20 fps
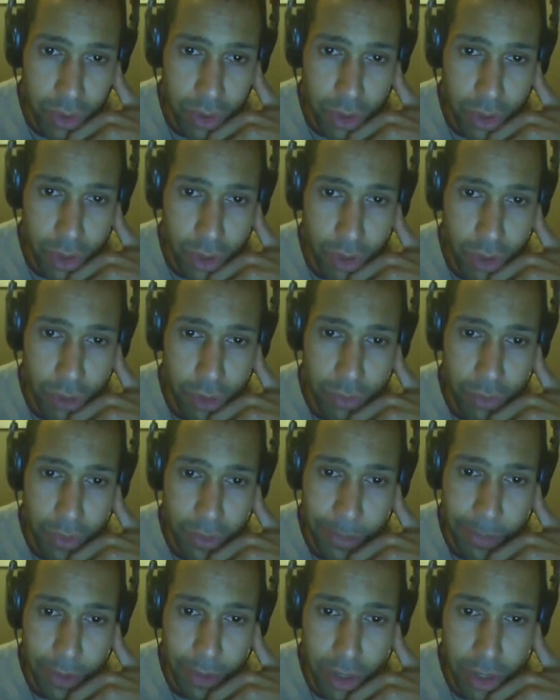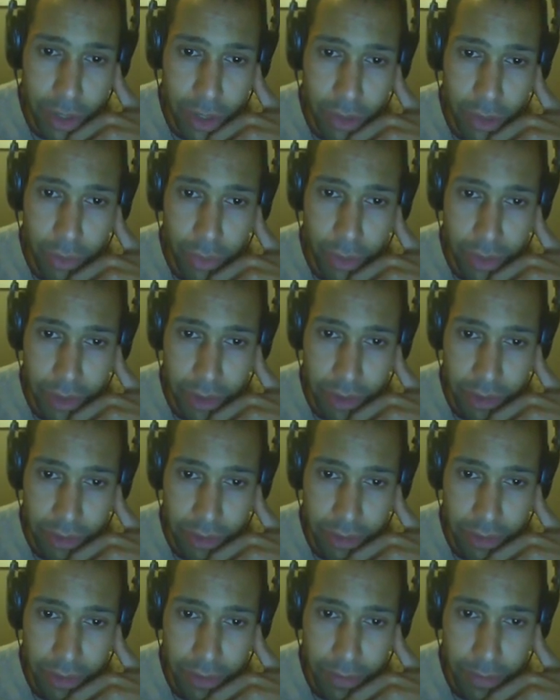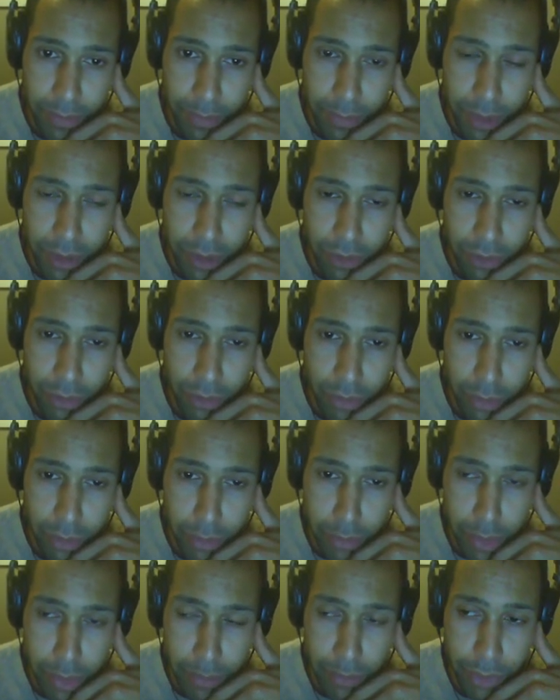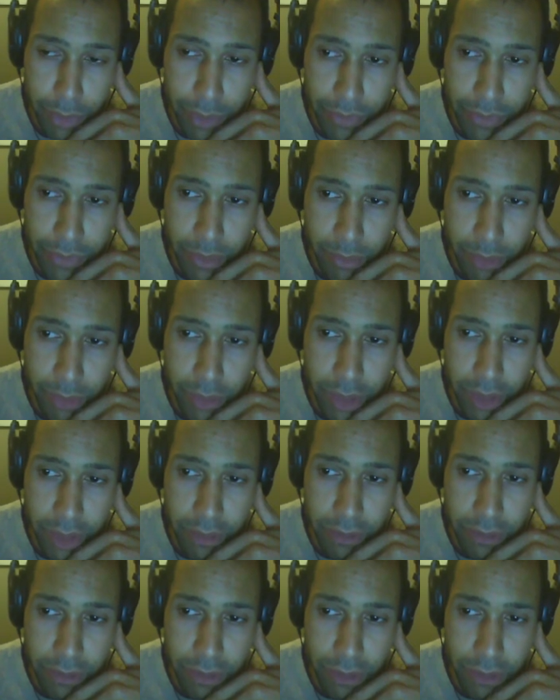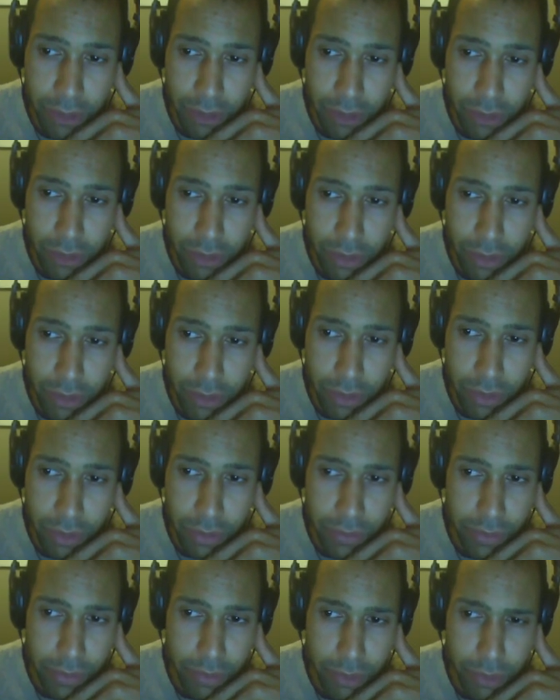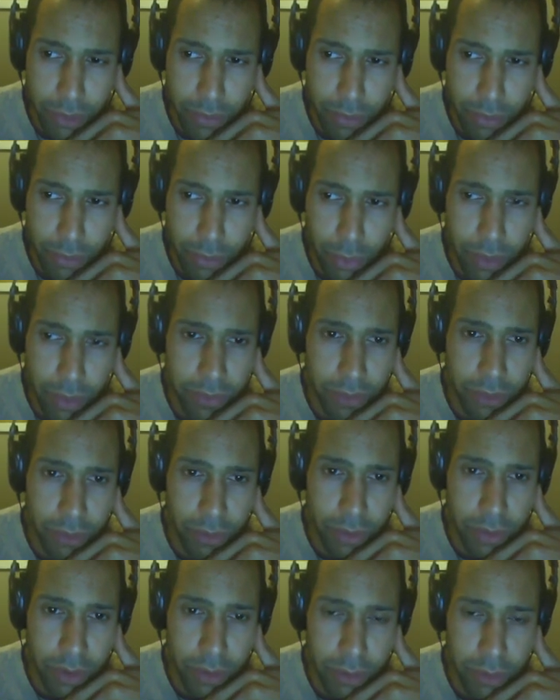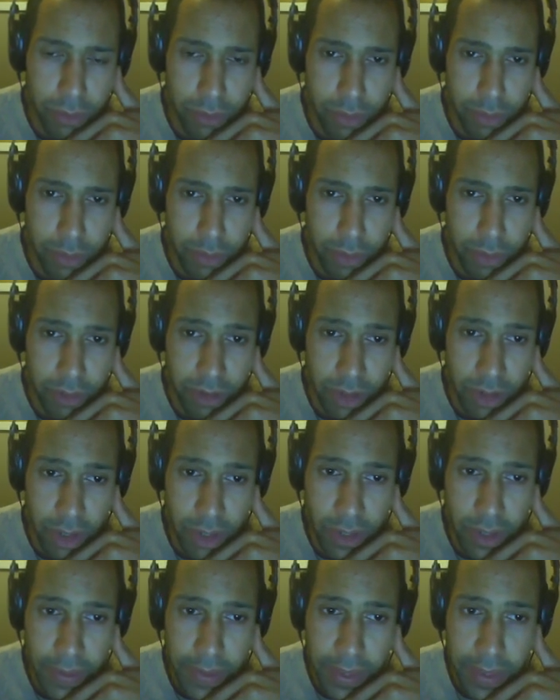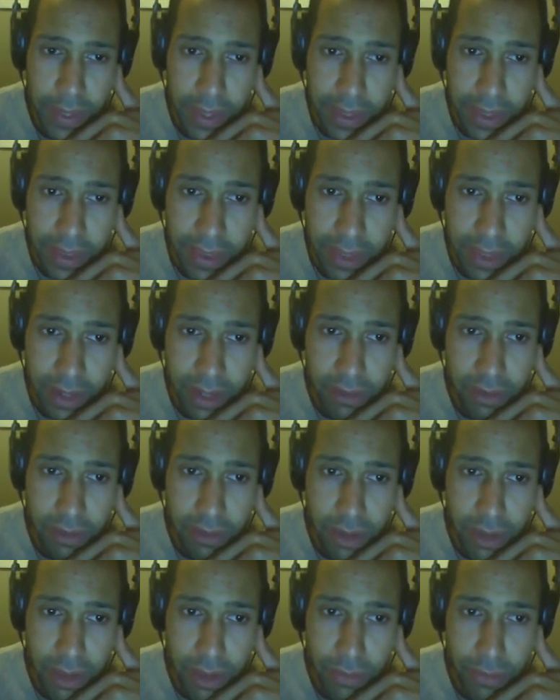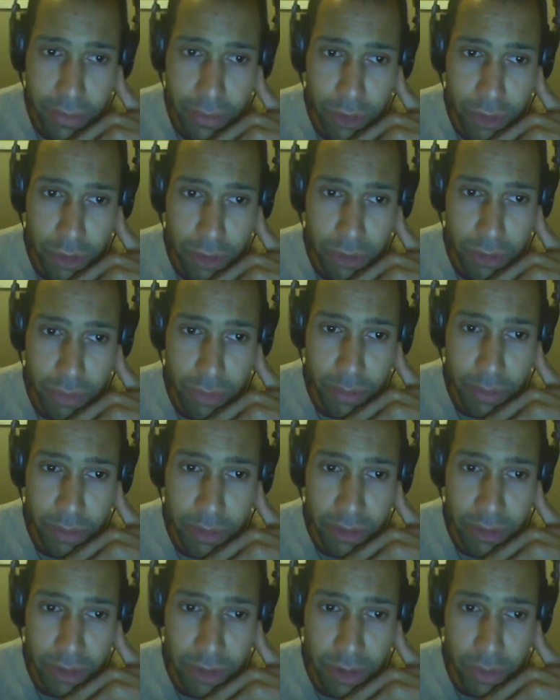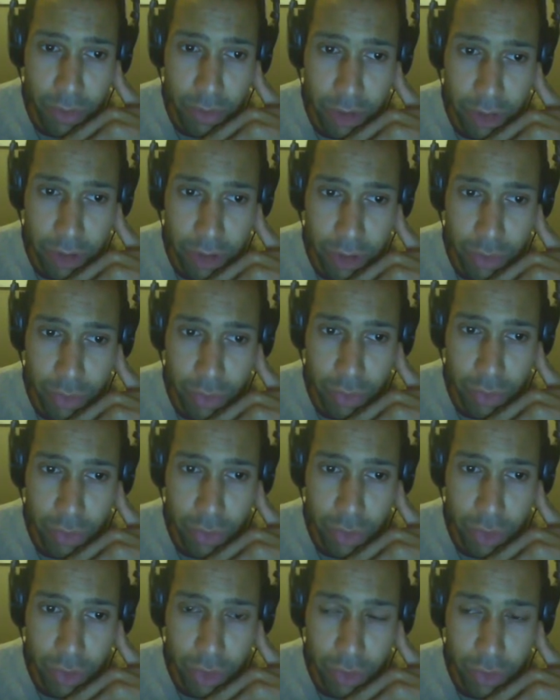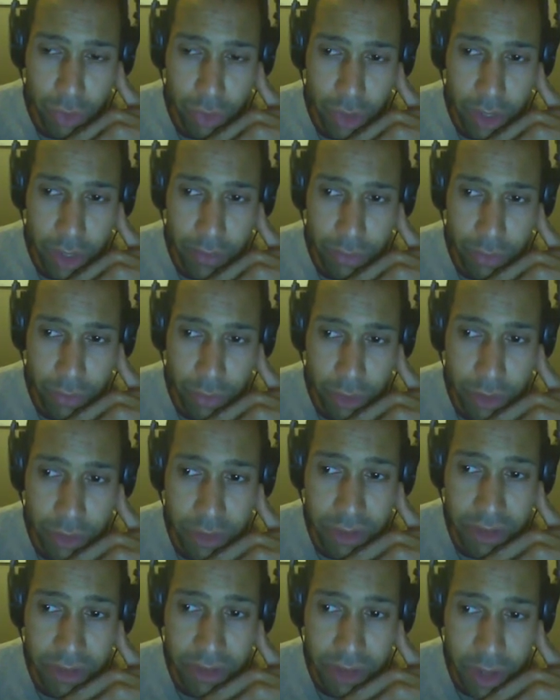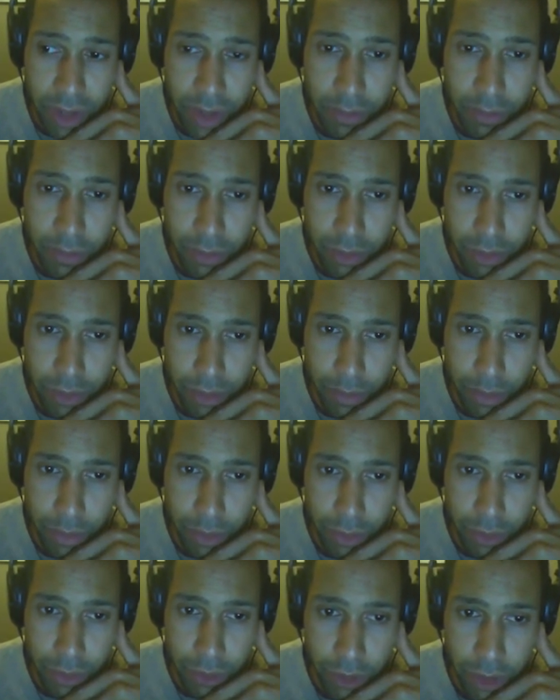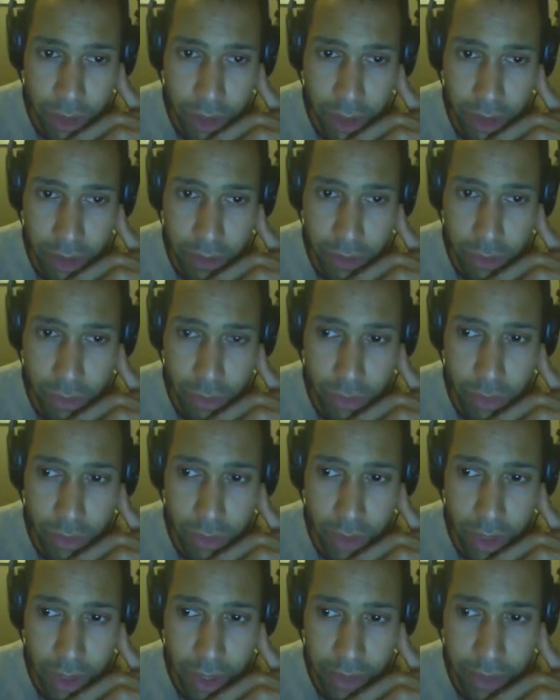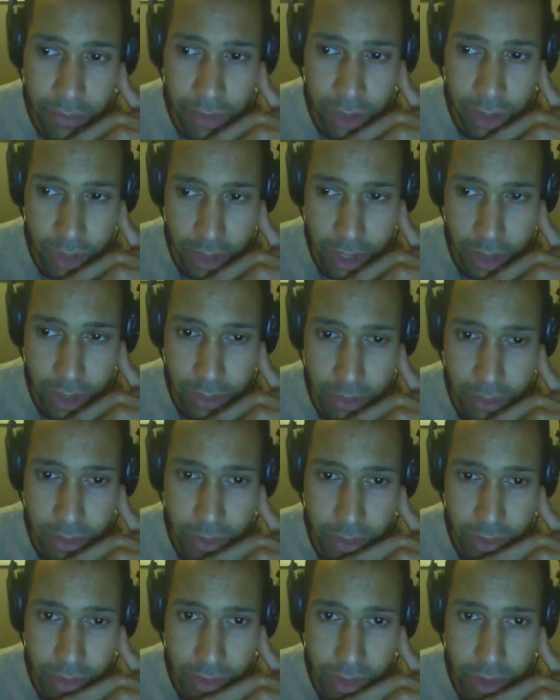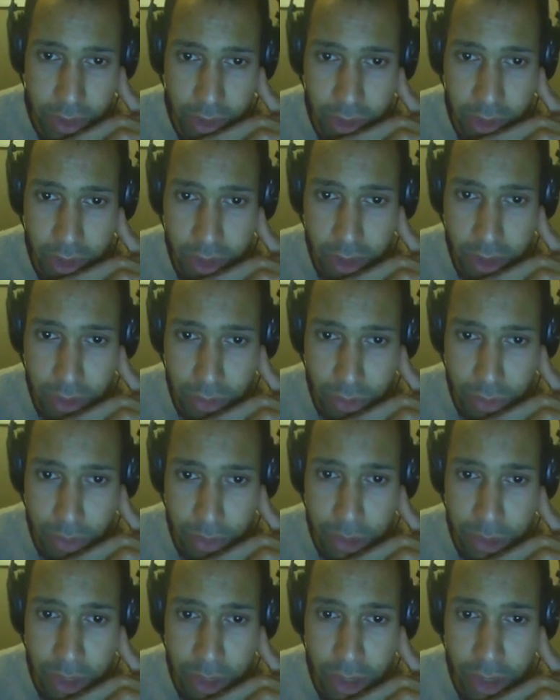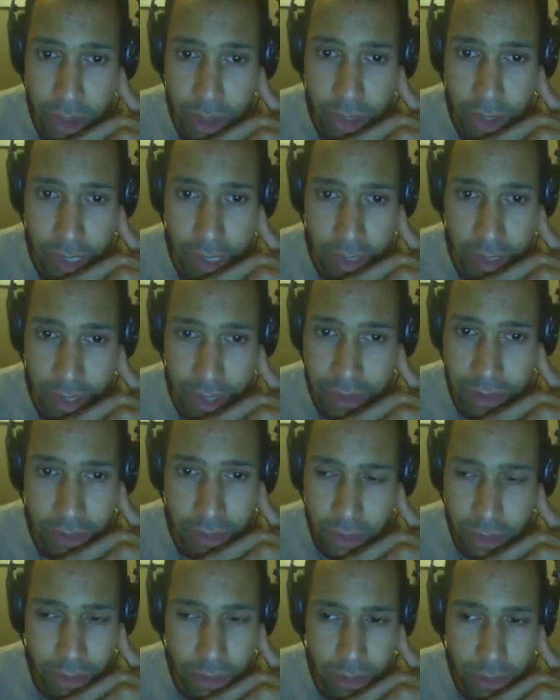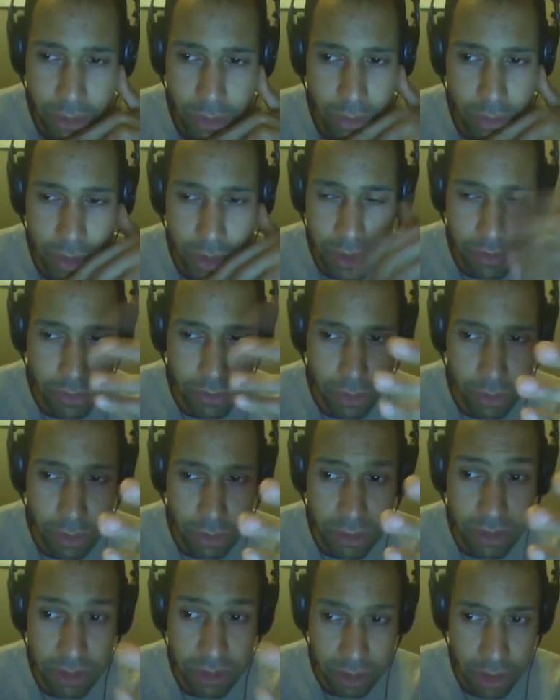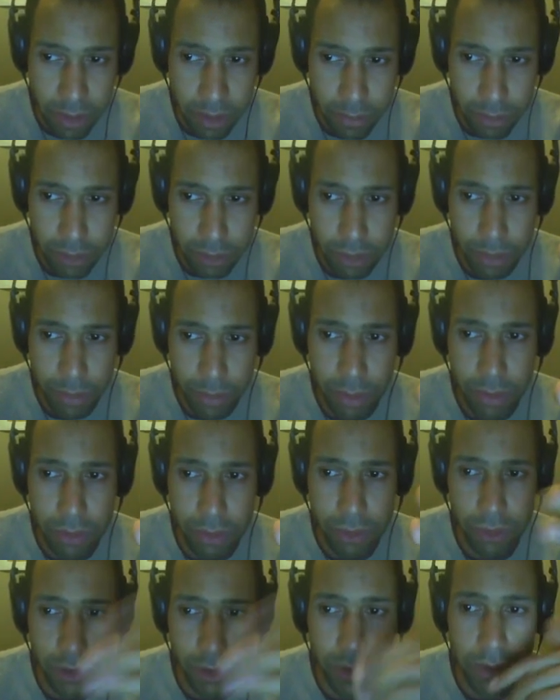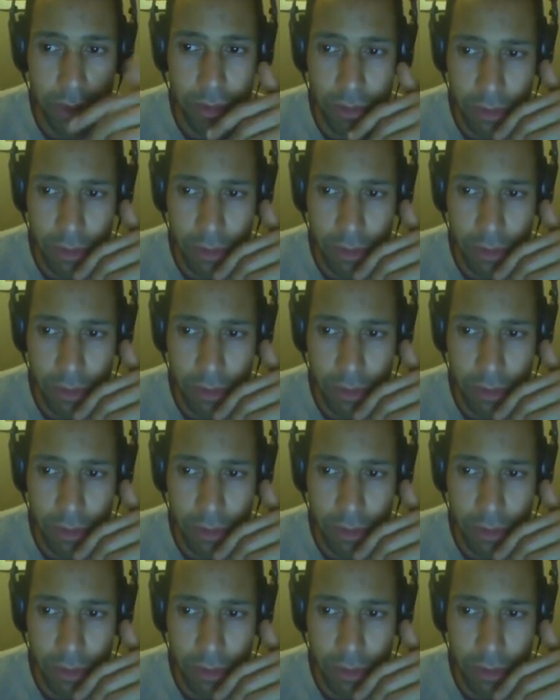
or swap R with S, because I remember from the last session, or from the previous one, I don't remember exactly, that if you just swap T with U, you're left with the same topology as you're having now. Okay, swapping R and S also gives you the same topology. It's